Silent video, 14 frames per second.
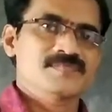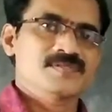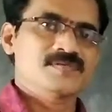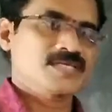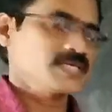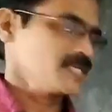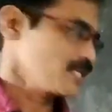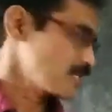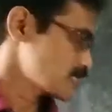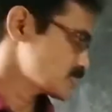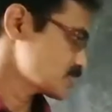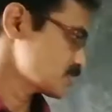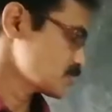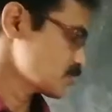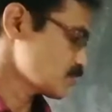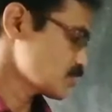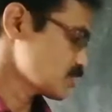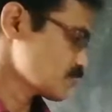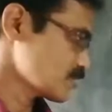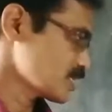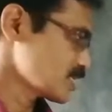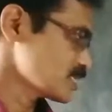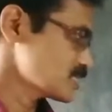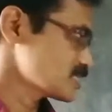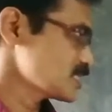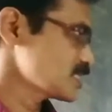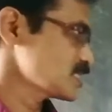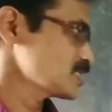Okay, x is equal to 1 is
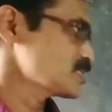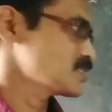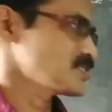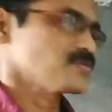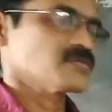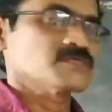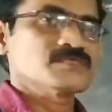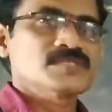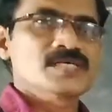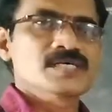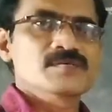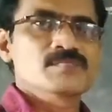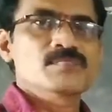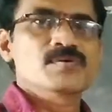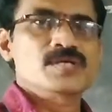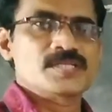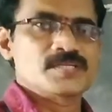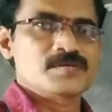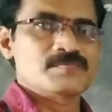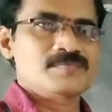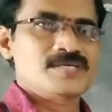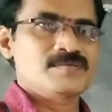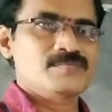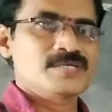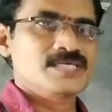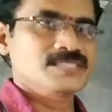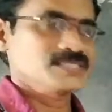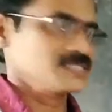the 0 of the polynomial
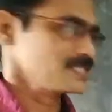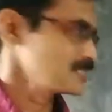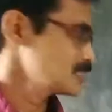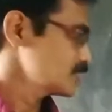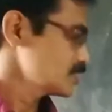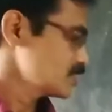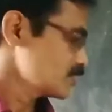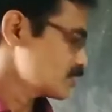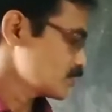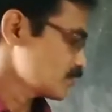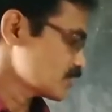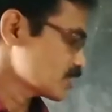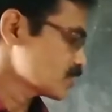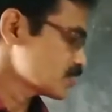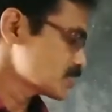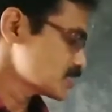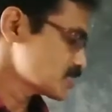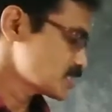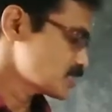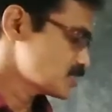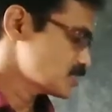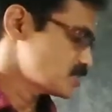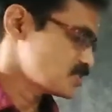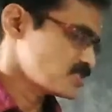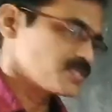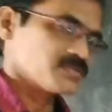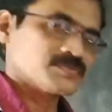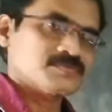because we got
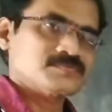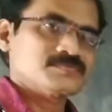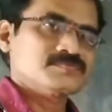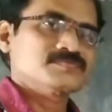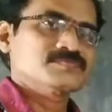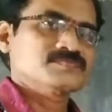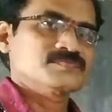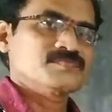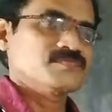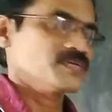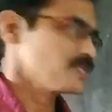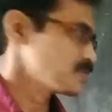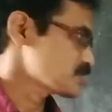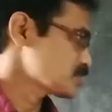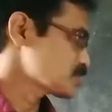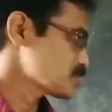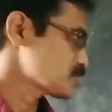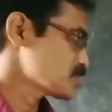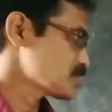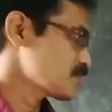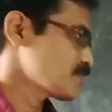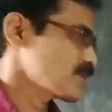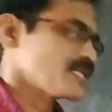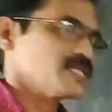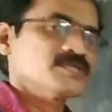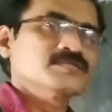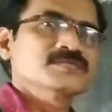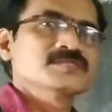0 when you substitute the
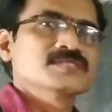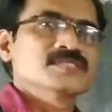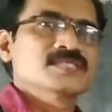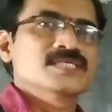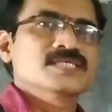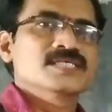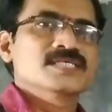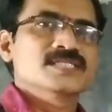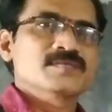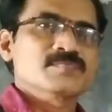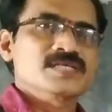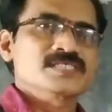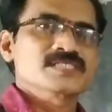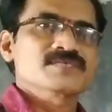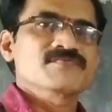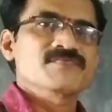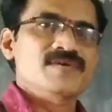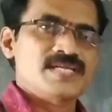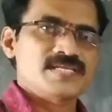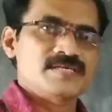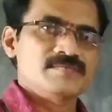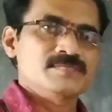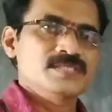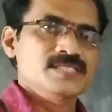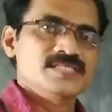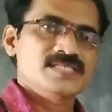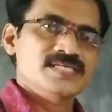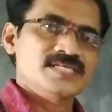value in the place of variable,
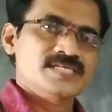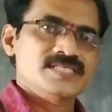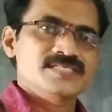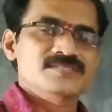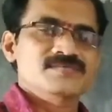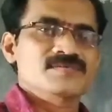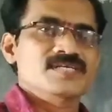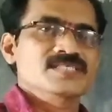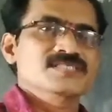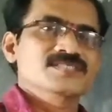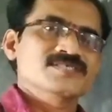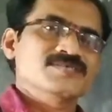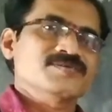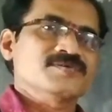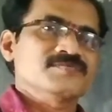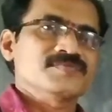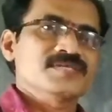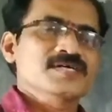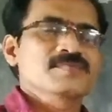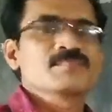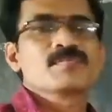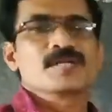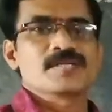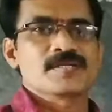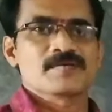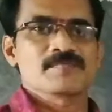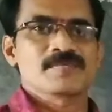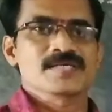then it is known as 0 of the
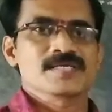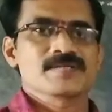polynomial.